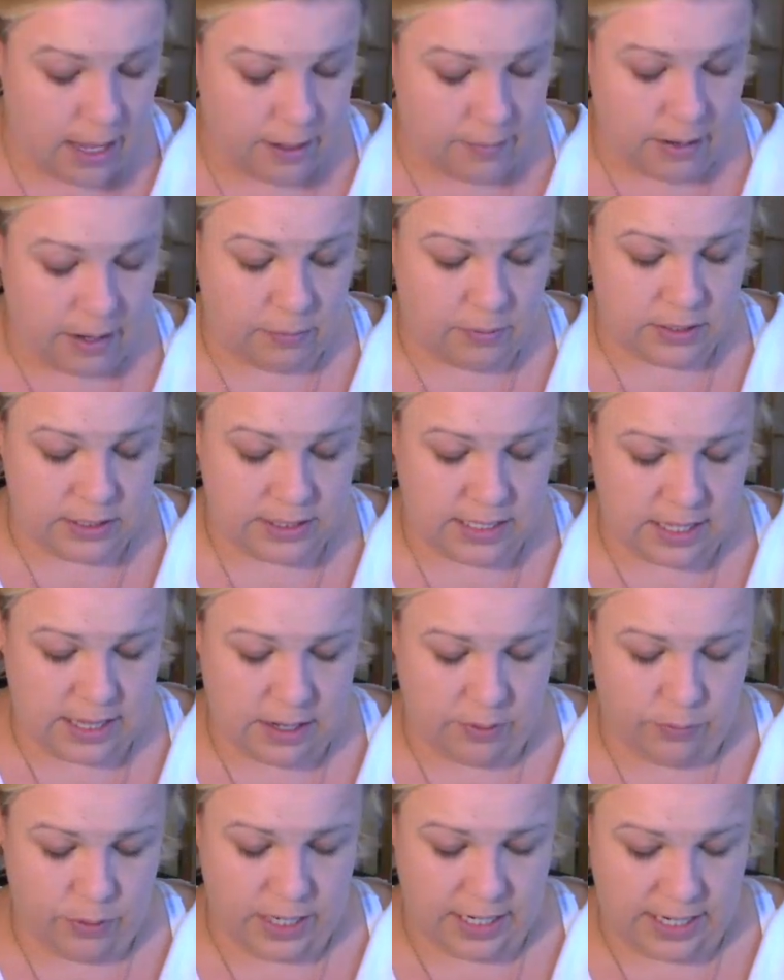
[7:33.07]
I will say
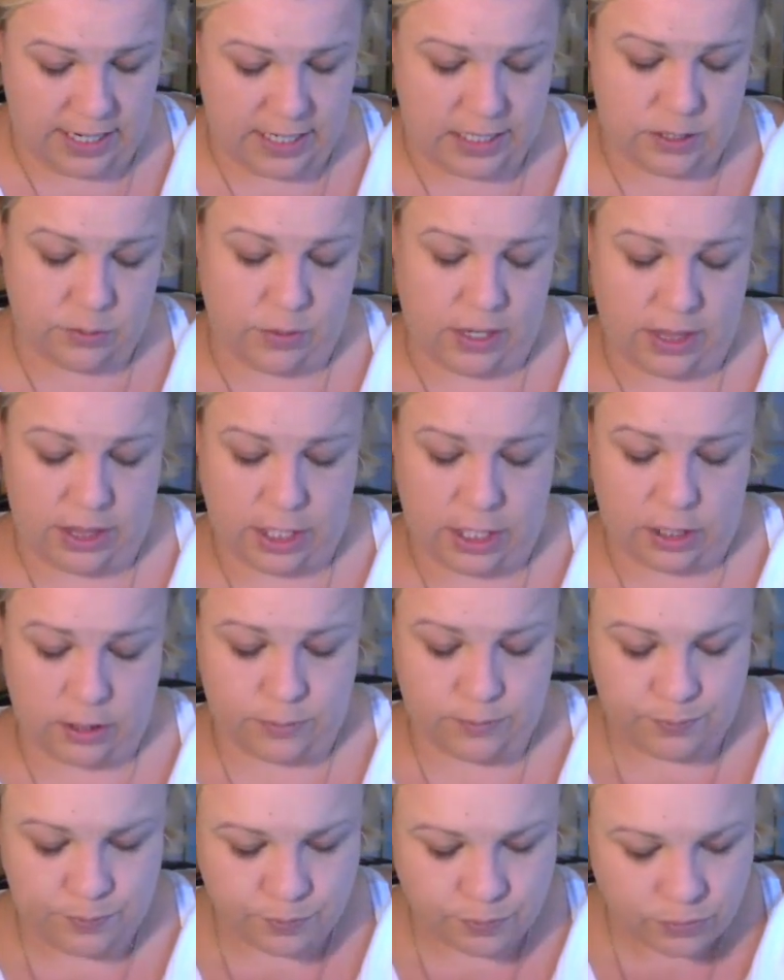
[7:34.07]
that when it is wet
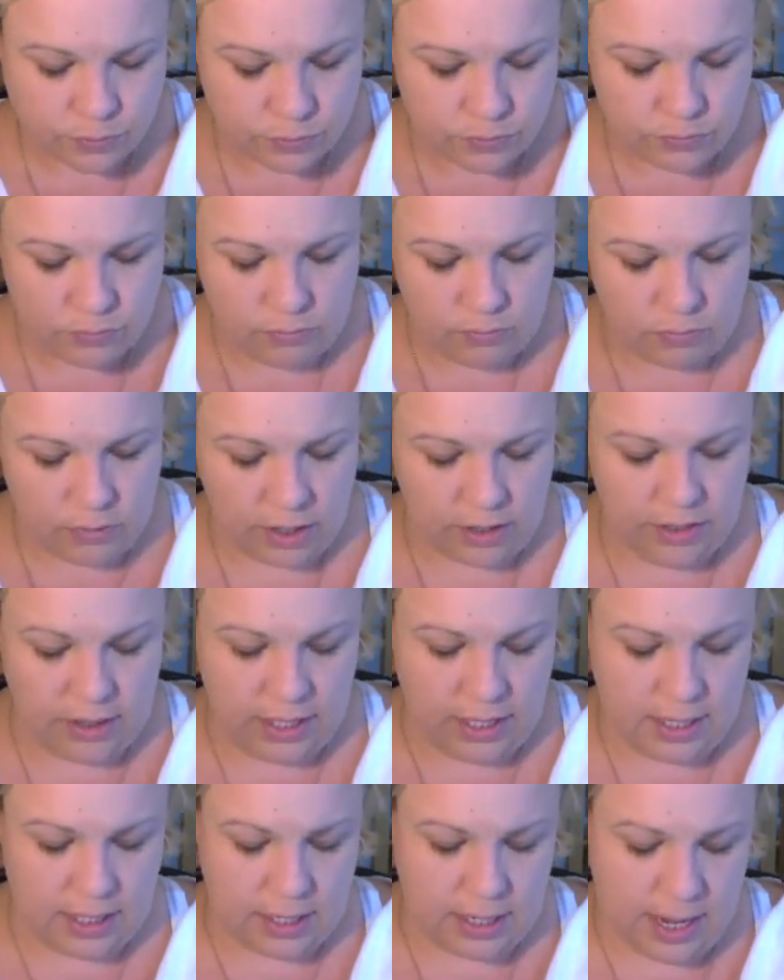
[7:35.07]
though,
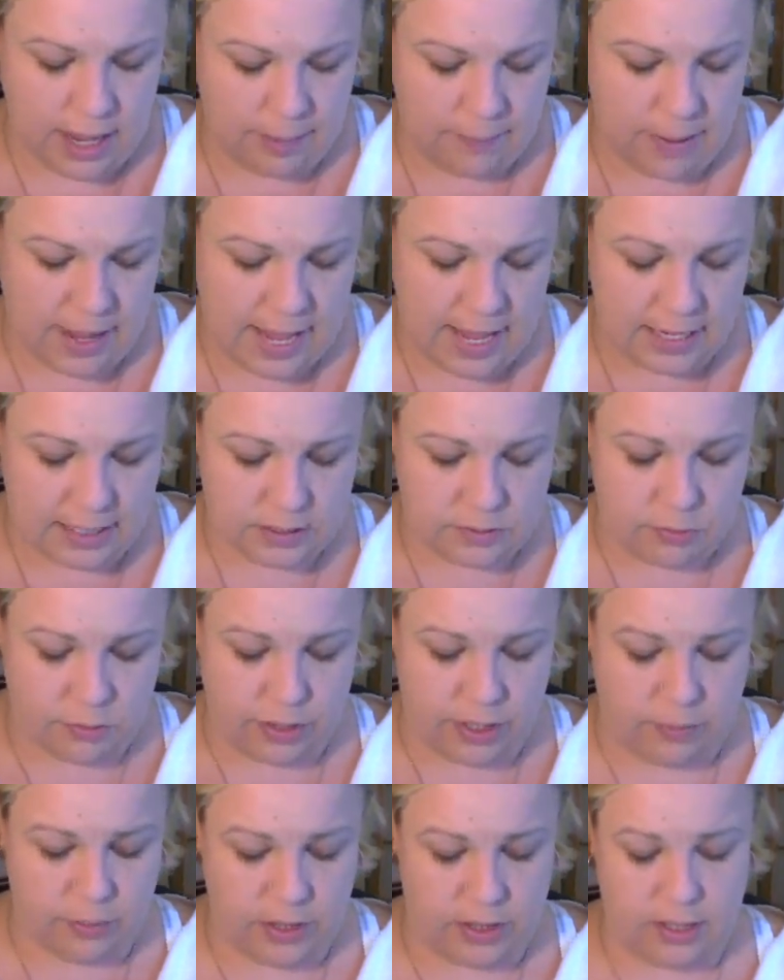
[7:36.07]
the compact,
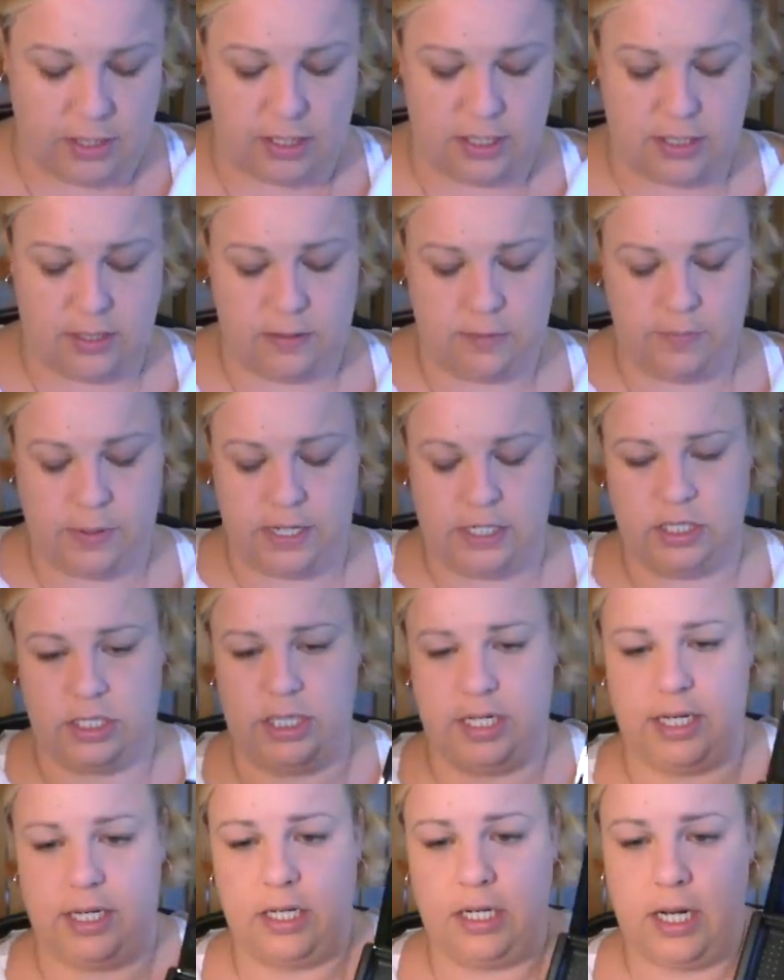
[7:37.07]
when you put the sponge
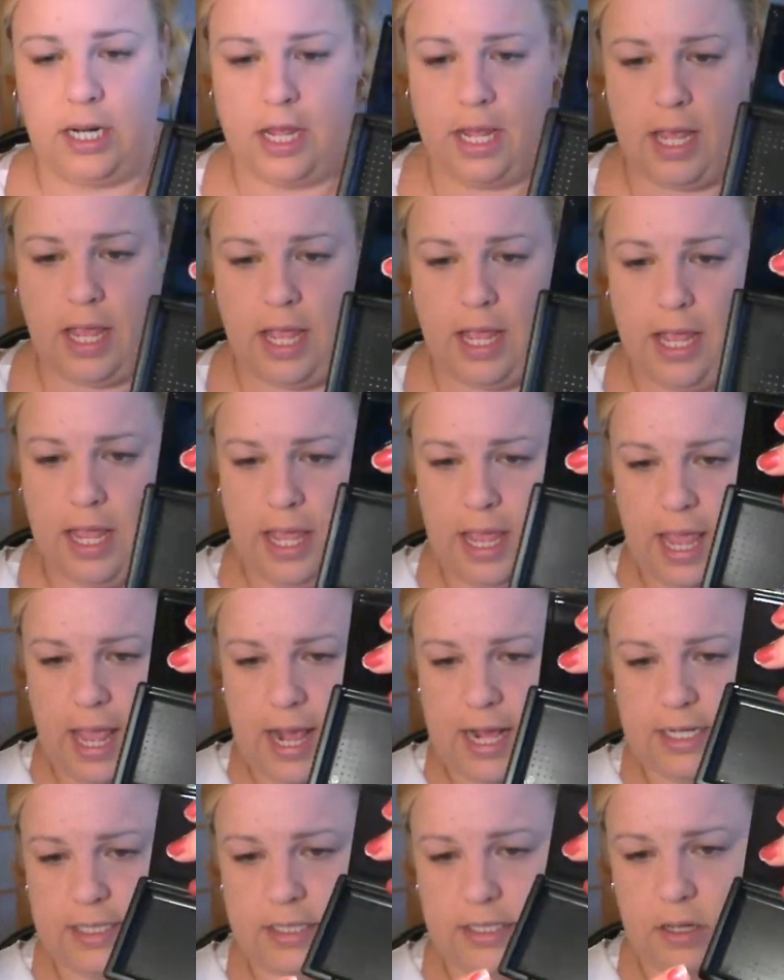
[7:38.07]
in, it
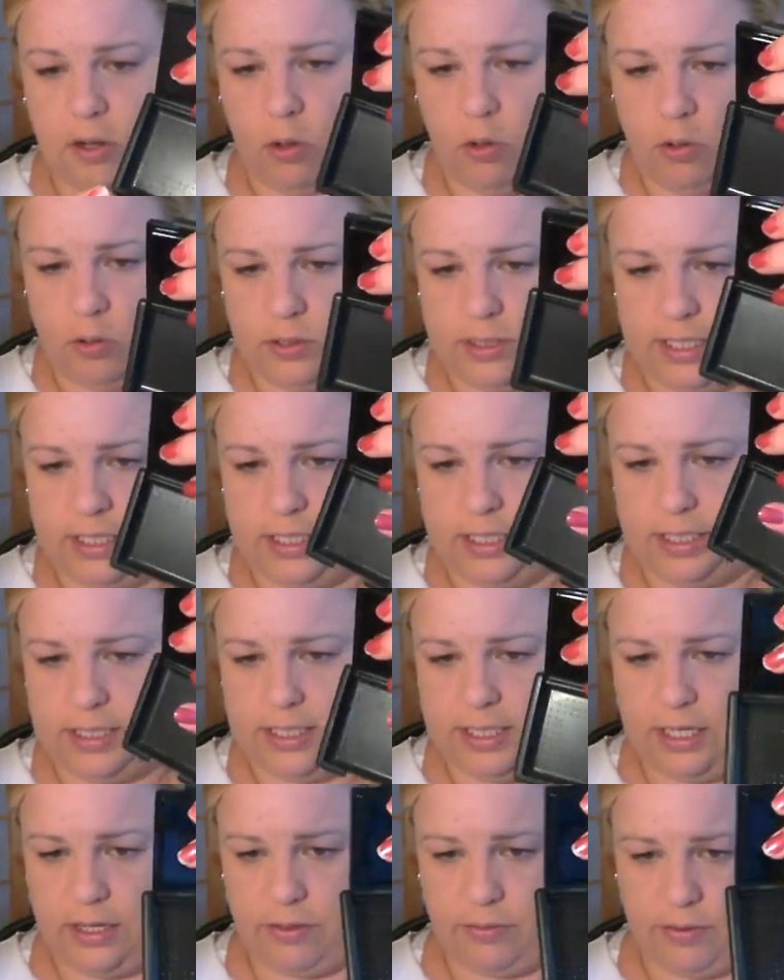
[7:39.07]
has holes as you can
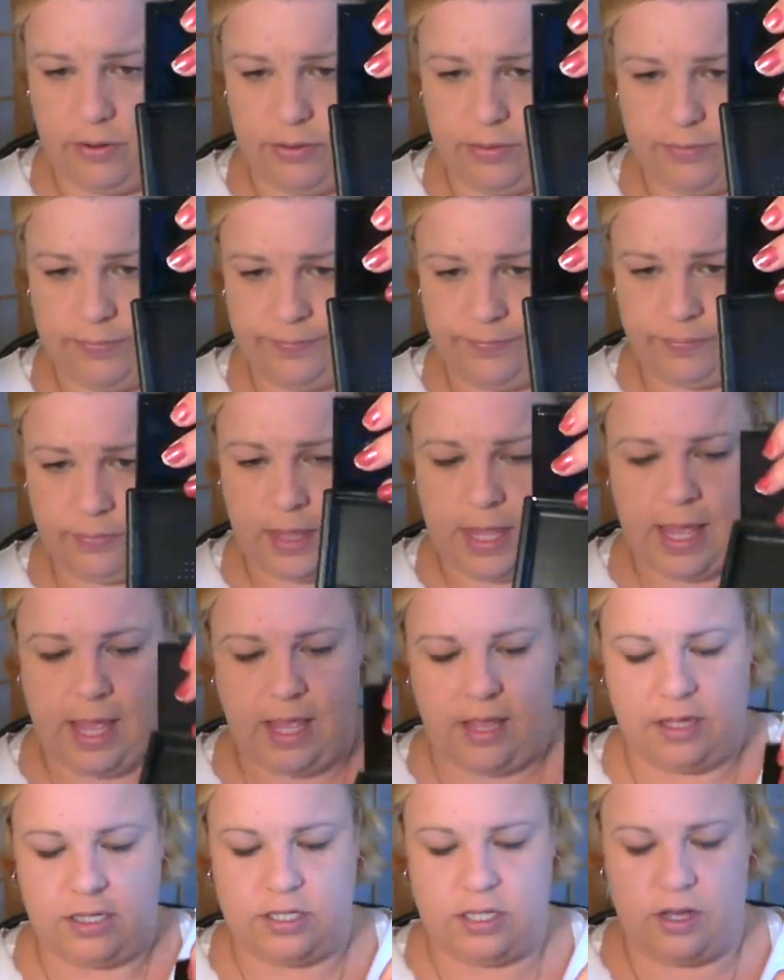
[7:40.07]
see through.
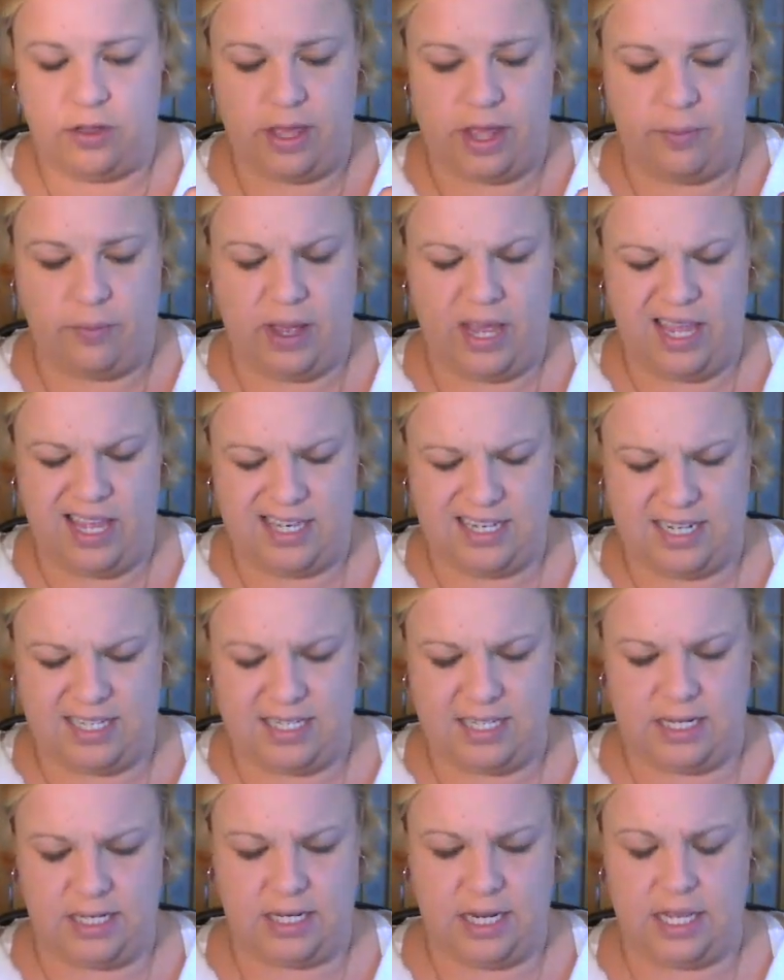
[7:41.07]
So that way
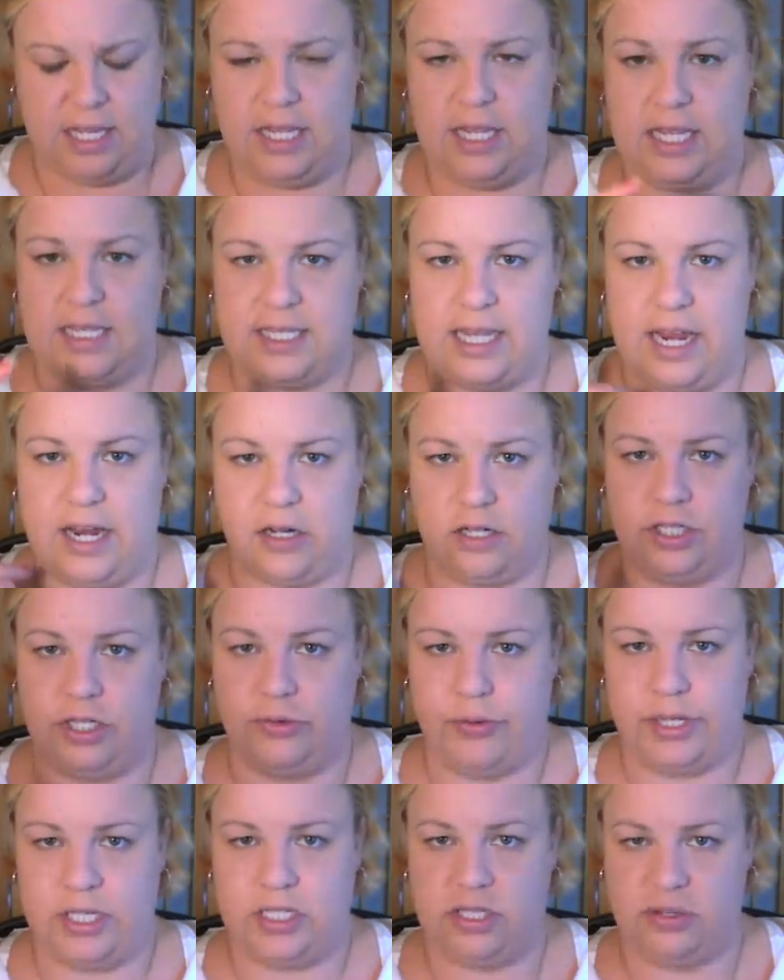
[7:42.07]
it gets air
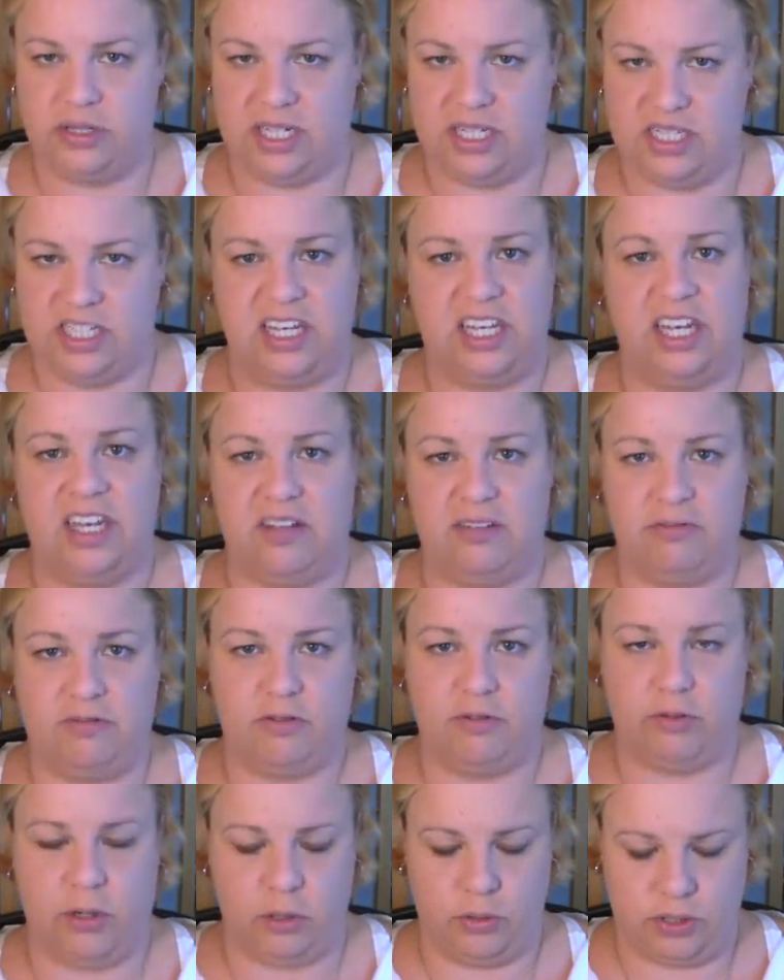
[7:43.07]
to it so it doesn't get
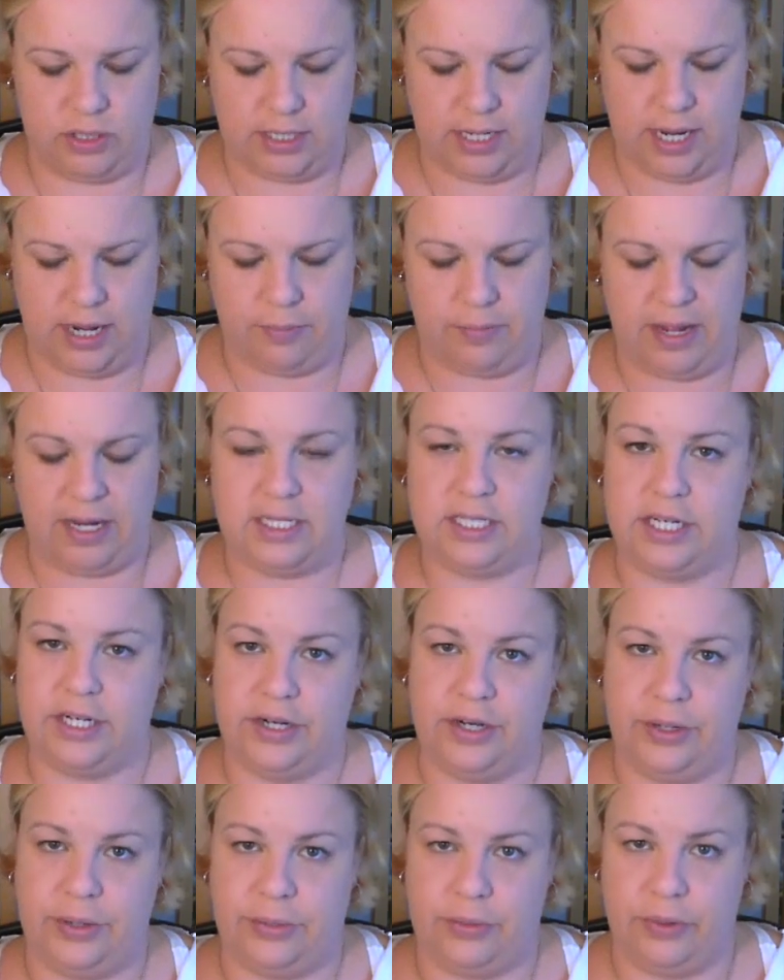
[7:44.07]
gross and
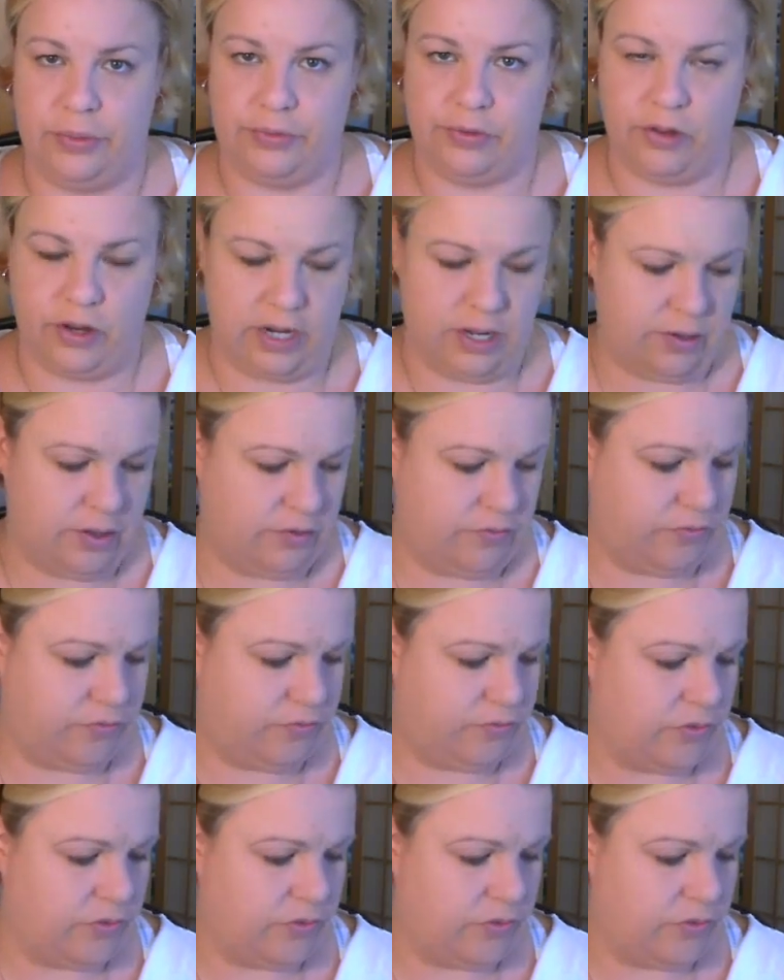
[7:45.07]
bacteria grows on it if